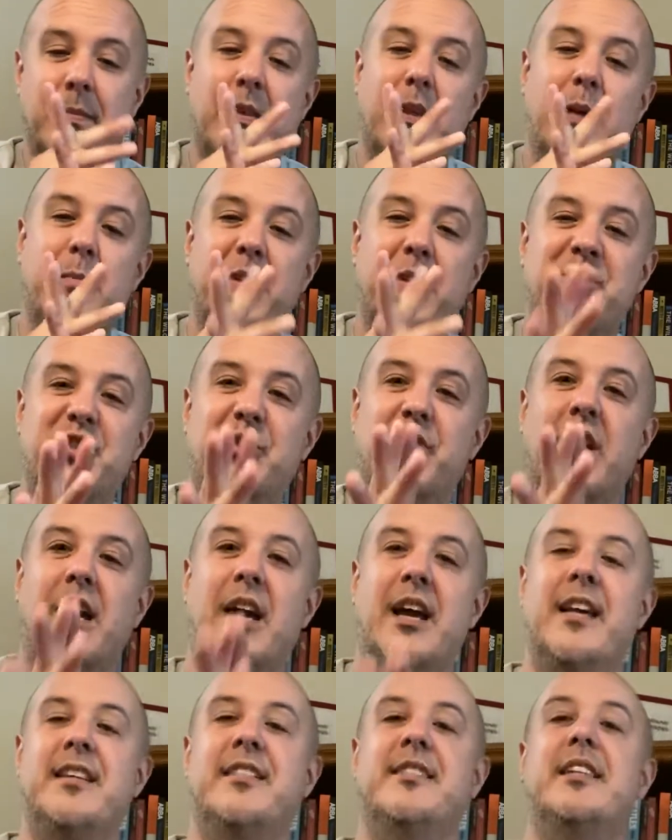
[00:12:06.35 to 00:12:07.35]
I miss you
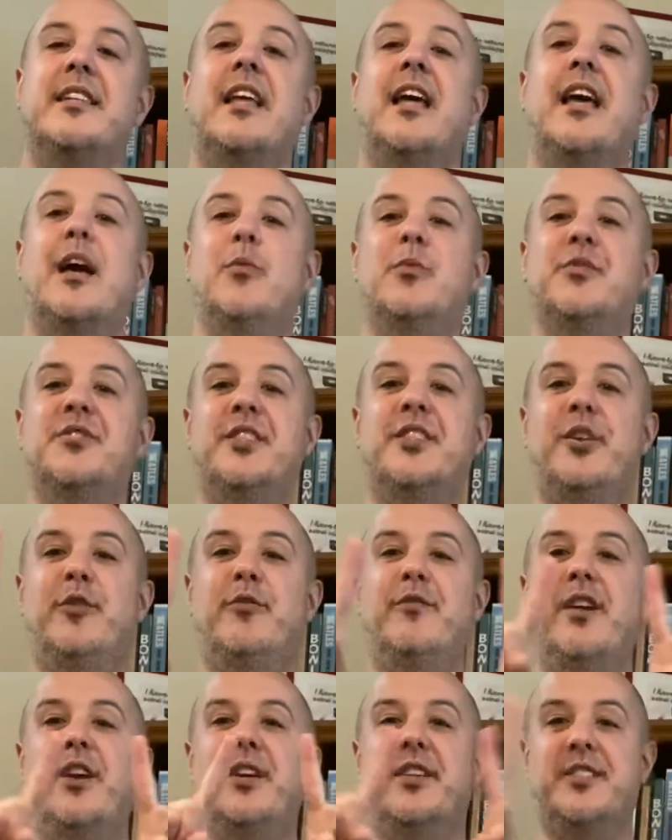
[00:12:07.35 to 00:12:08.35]
guys. I will see you
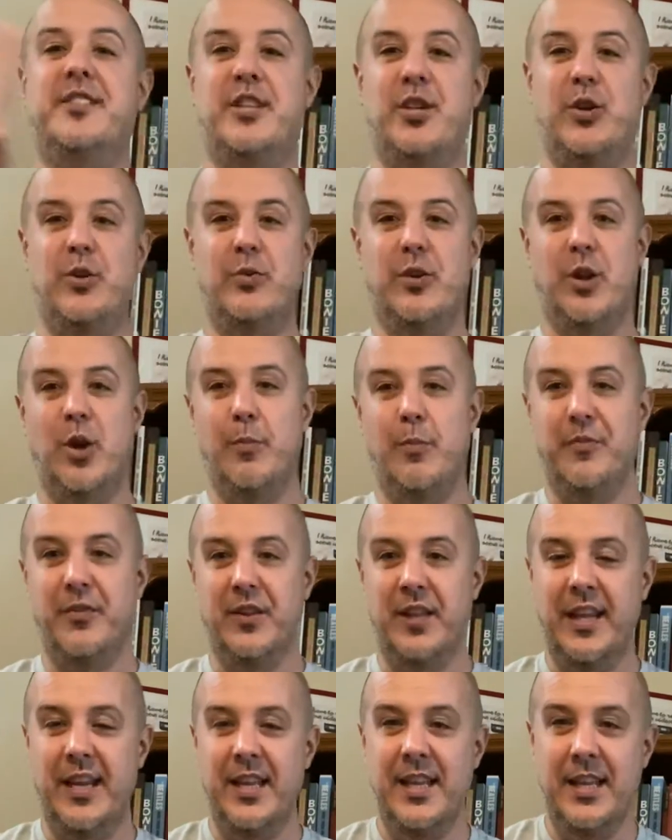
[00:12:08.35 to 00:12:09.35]
very soon,
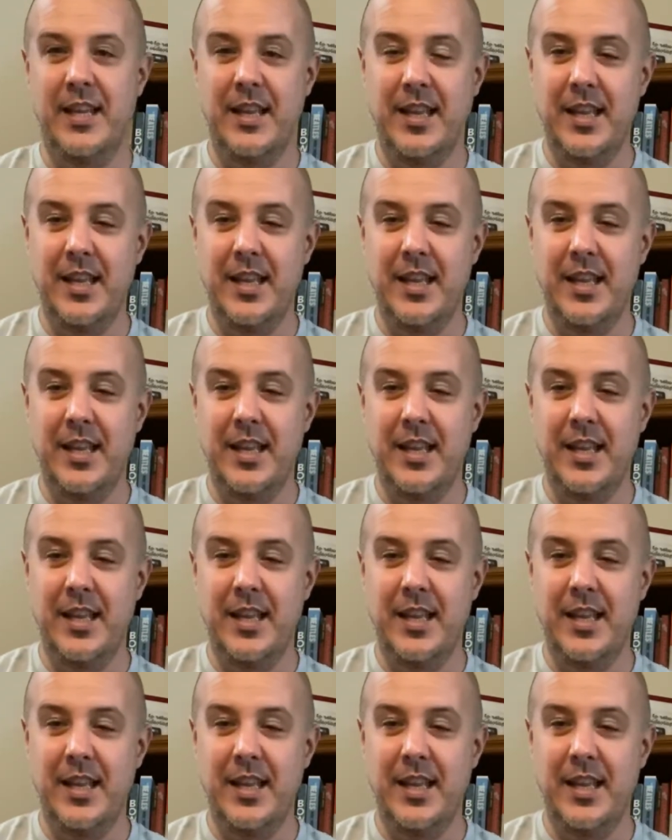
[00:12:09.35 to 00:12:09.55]
hopefully.